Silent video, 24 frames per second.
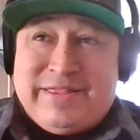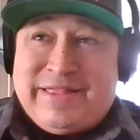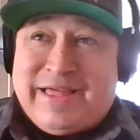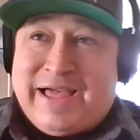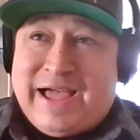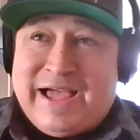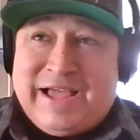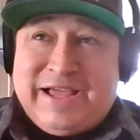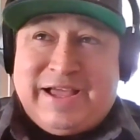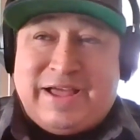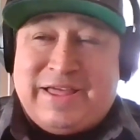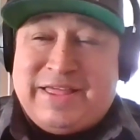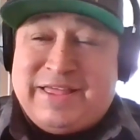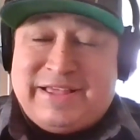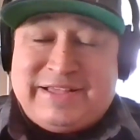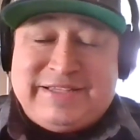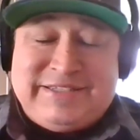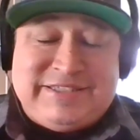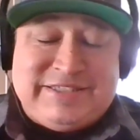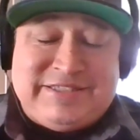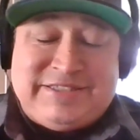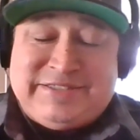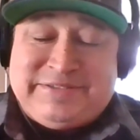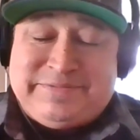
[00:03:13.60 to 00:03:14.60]

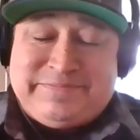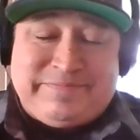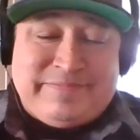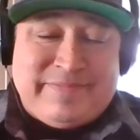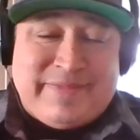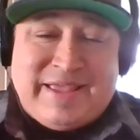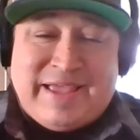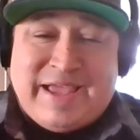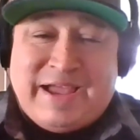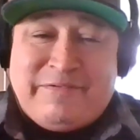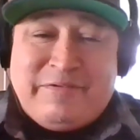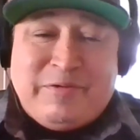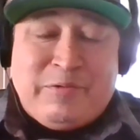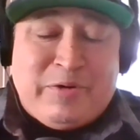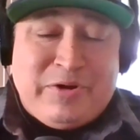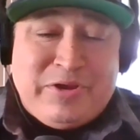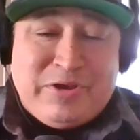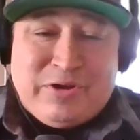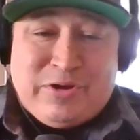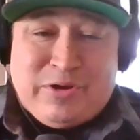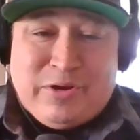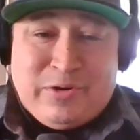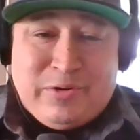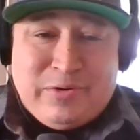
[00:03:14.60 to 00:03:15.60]
it's just everywhere
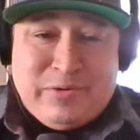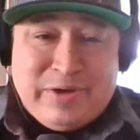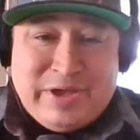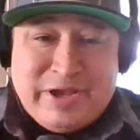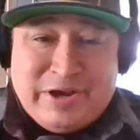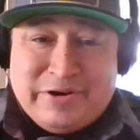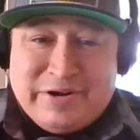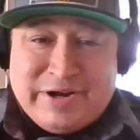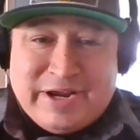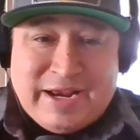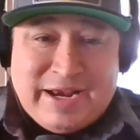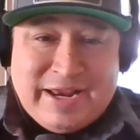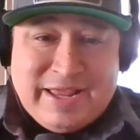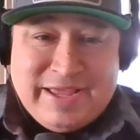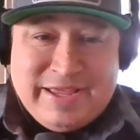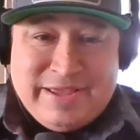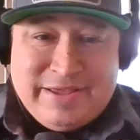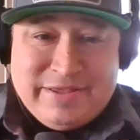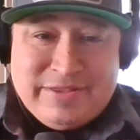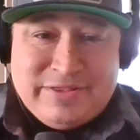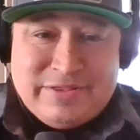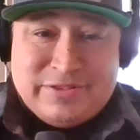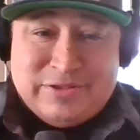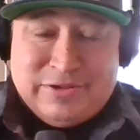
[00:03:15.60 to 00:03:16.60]
you go here in
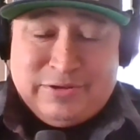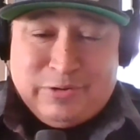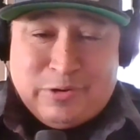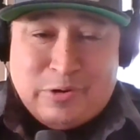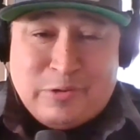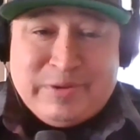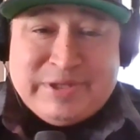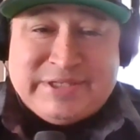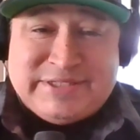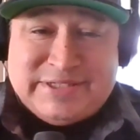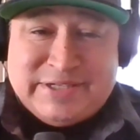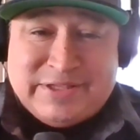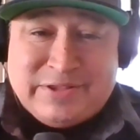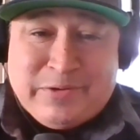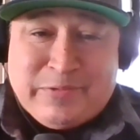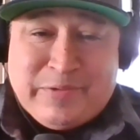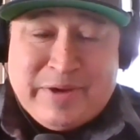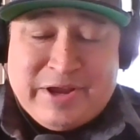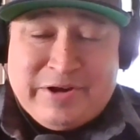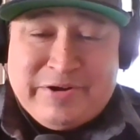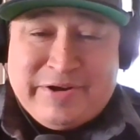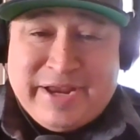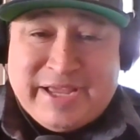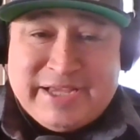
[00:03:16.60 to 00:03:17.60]
LA, you always see the
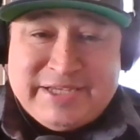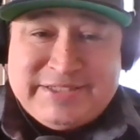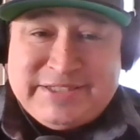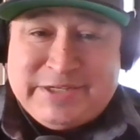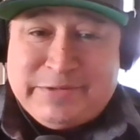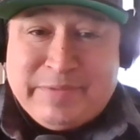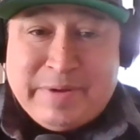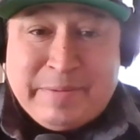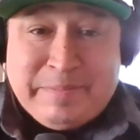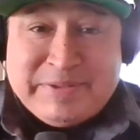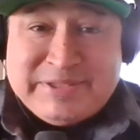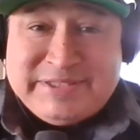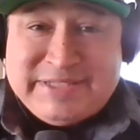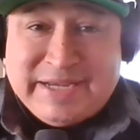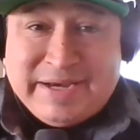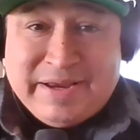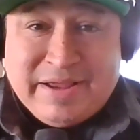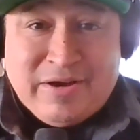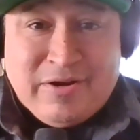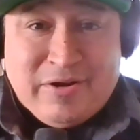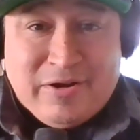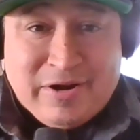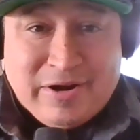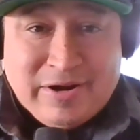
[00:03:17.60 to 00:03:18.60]
Raider Nation
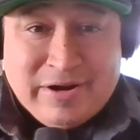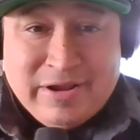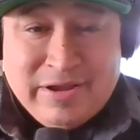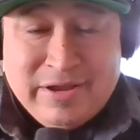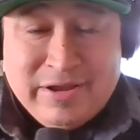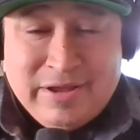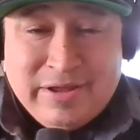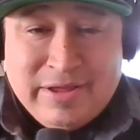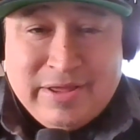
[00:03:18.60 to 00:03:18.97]
representing hard.